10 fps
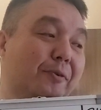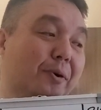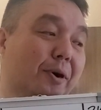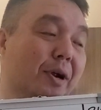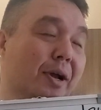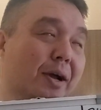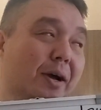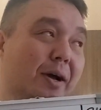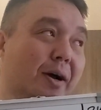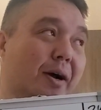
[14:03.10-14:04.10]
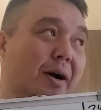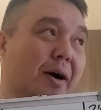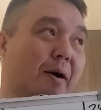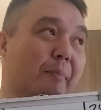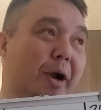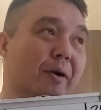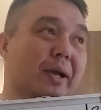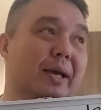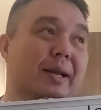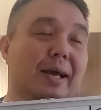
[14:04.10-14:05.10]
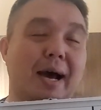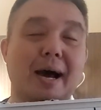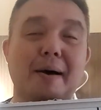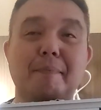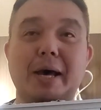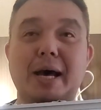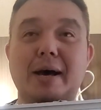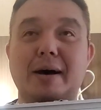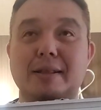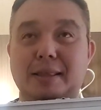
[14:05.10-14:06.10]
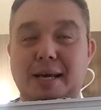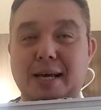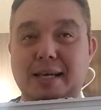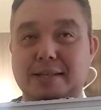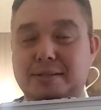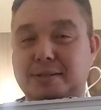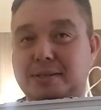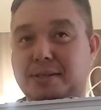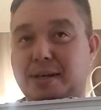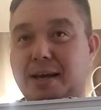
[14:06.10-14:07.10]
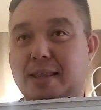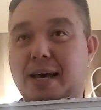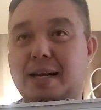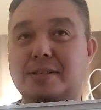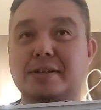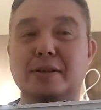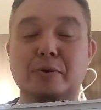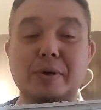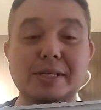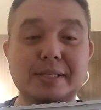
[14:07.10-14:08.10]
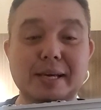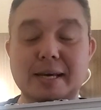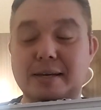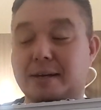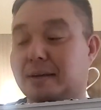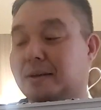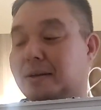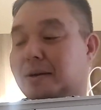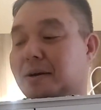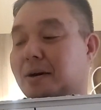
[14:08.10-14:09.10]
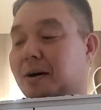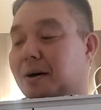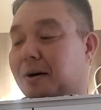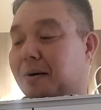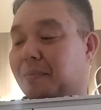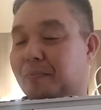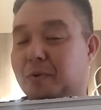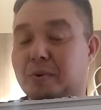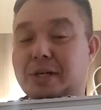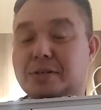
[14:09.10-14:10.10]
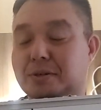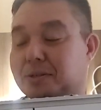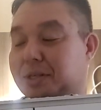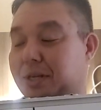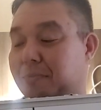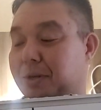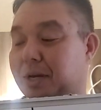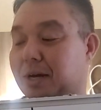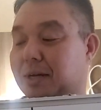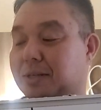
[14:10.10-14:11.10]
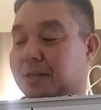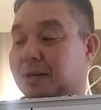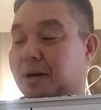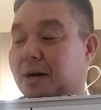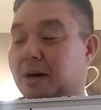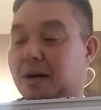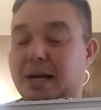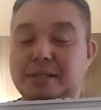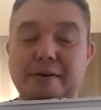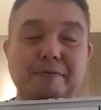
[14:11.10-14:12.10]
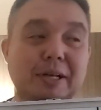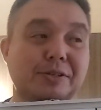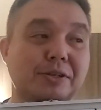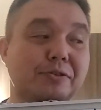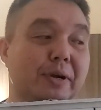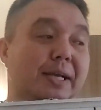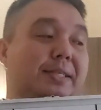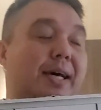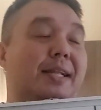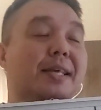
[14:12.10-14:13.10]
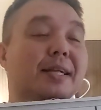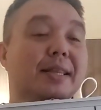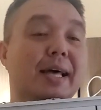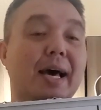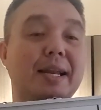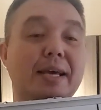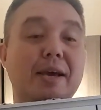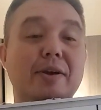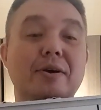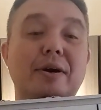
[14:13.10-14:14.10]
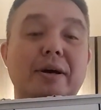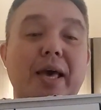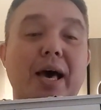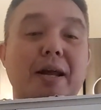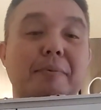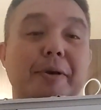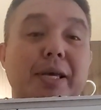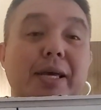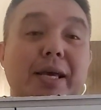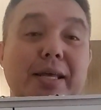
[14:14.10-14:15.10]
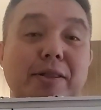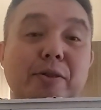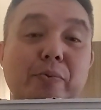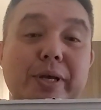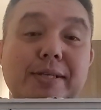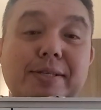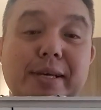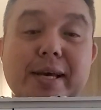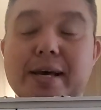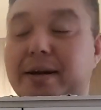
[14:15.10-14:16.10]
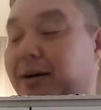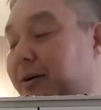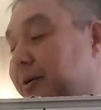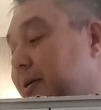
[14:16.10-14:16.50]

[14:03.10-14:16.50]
for American Combat Alliance. And that is a Louisiana um, regional scene because uh, AJ Fletcher trains out of the Gladiator Academy in Louisiana.